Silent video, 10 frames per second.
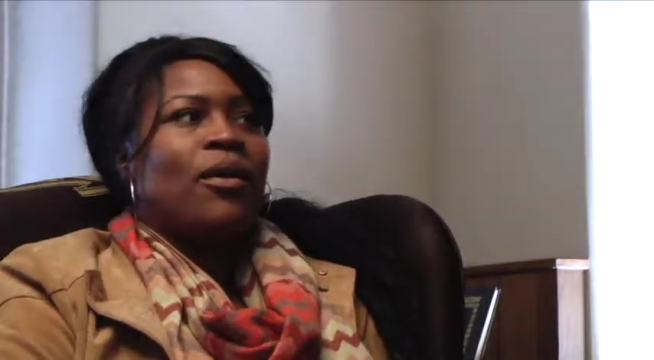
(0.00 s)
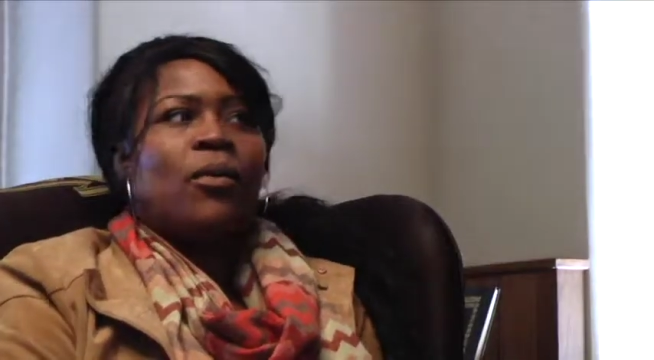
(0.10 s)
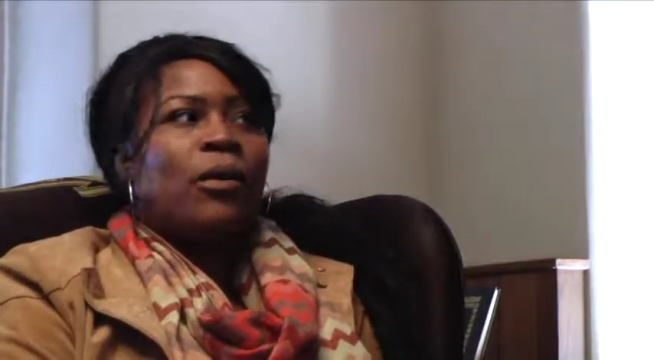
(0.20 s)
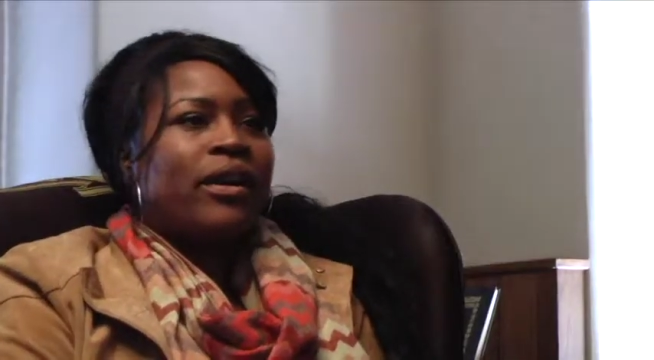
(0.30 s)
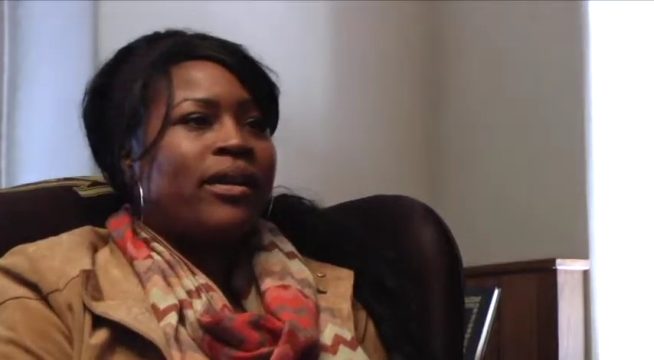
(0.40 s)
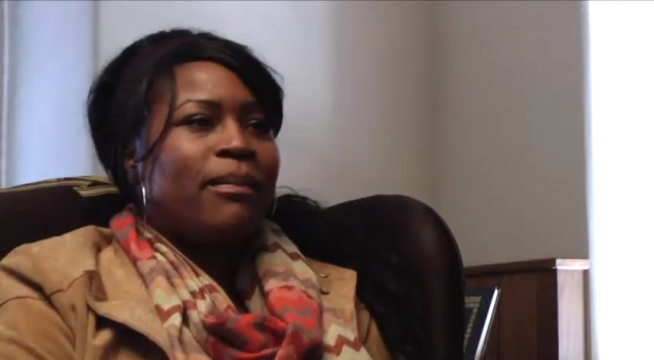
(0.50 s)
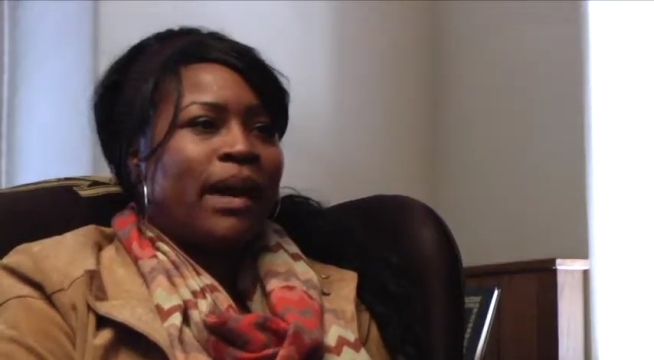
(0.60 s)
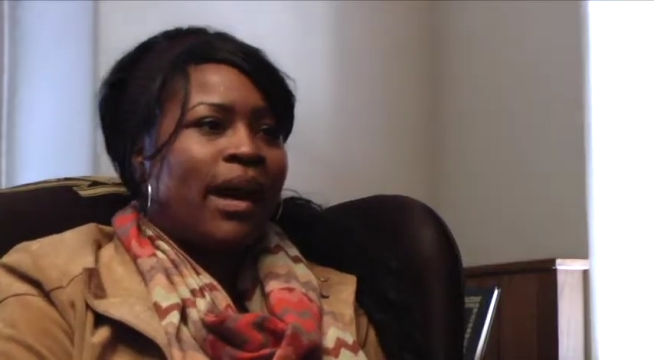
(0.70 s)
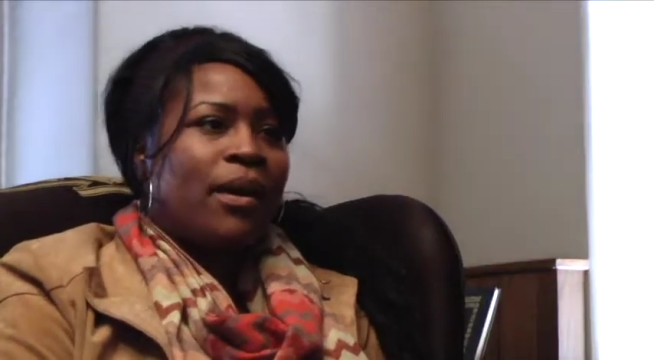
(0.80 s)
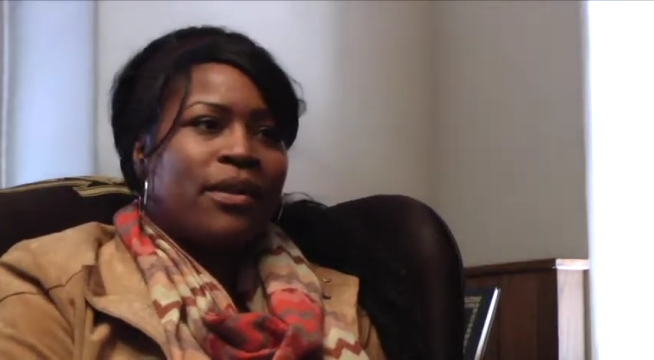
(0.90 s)
Word of
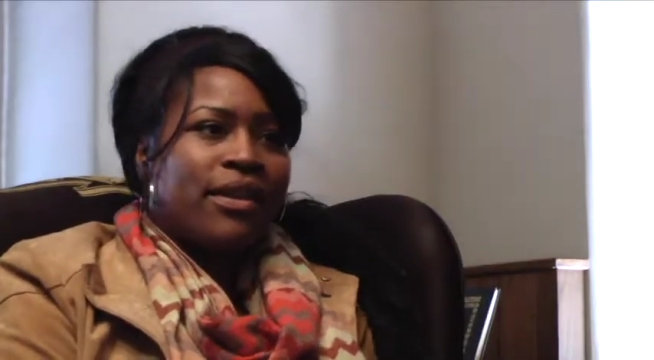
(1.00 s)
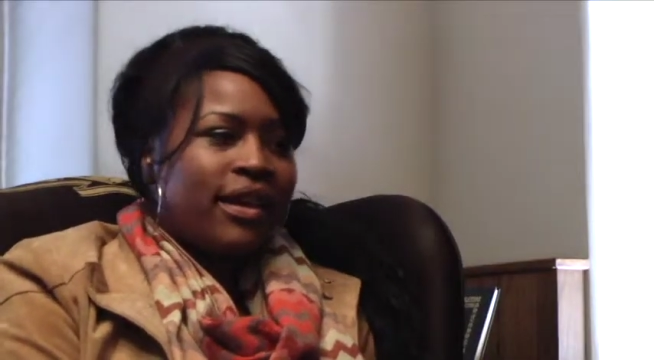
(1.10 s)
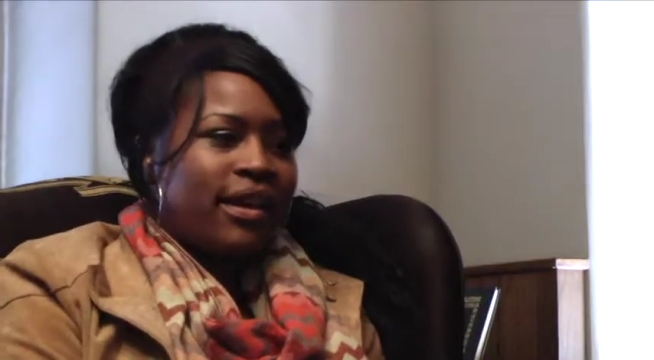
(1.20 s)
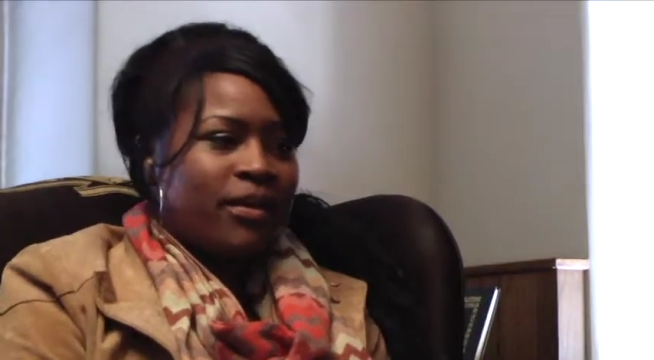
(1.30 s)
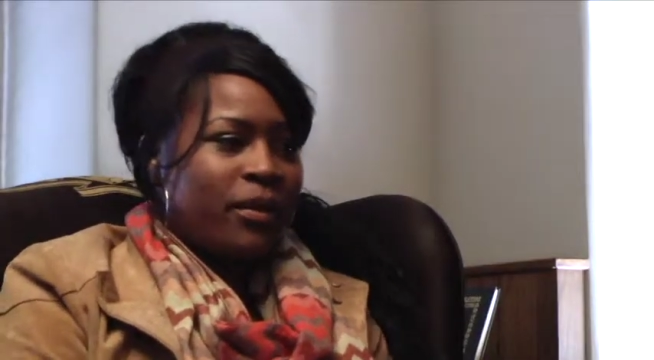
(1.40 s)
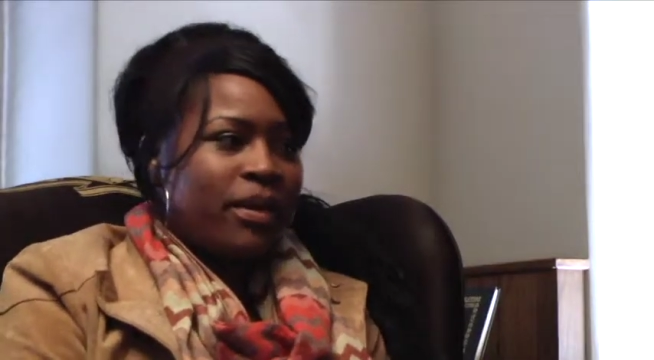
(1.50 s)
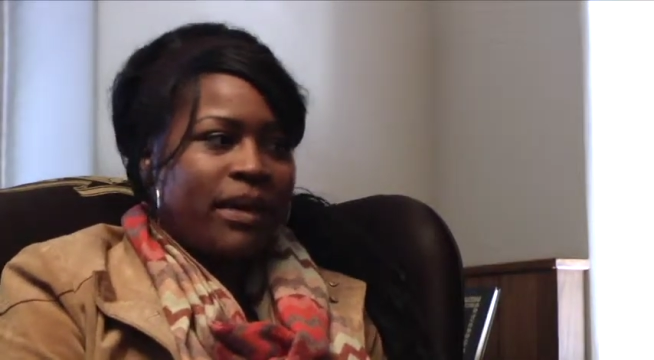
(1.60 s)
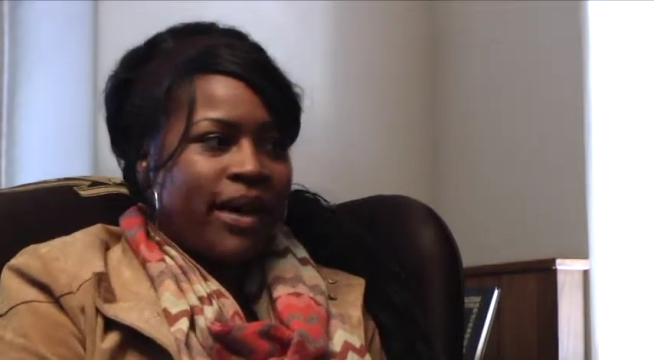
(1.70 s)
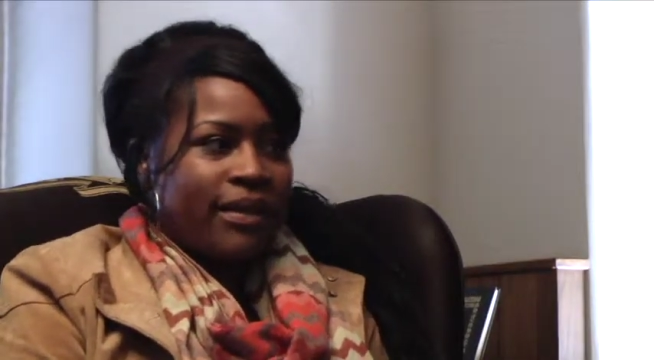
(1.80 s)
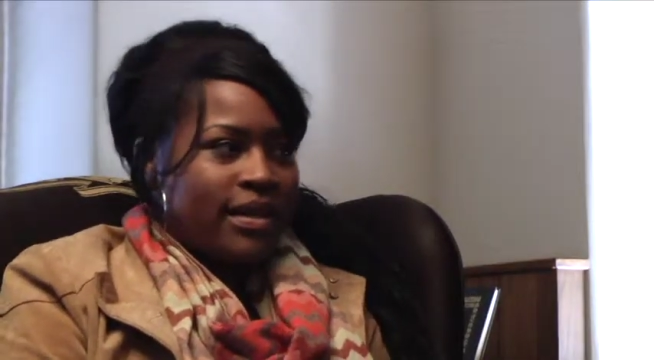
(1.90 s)

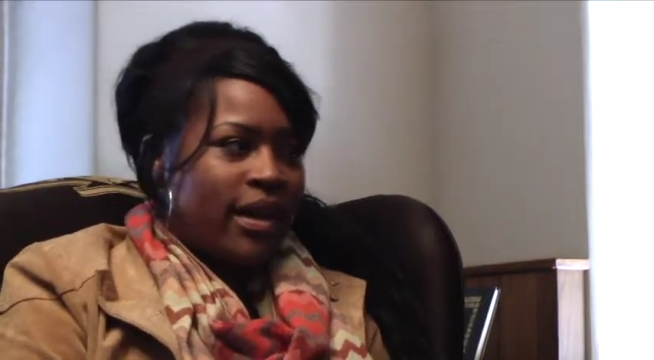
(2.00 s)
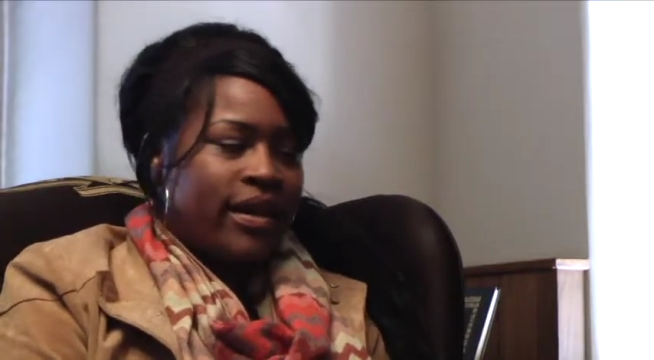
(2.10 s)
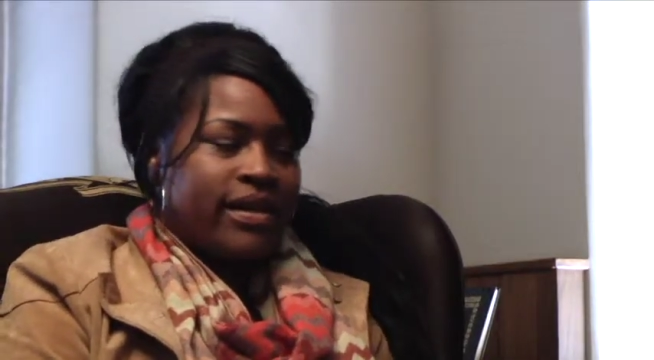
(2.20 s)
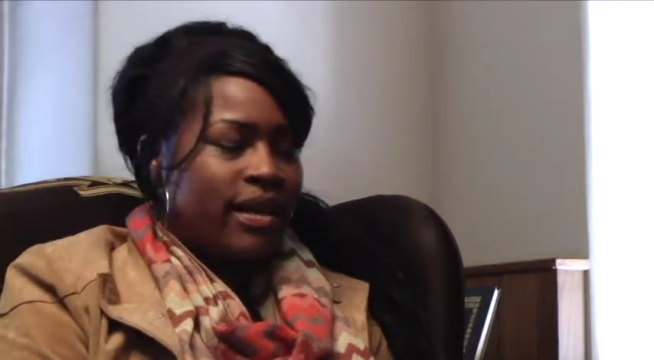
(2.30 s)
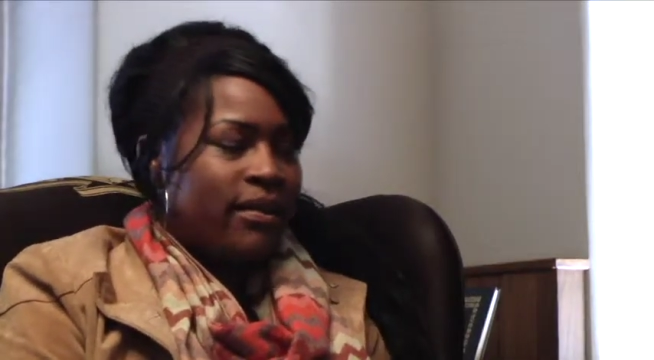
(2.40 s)
mouth is honestly the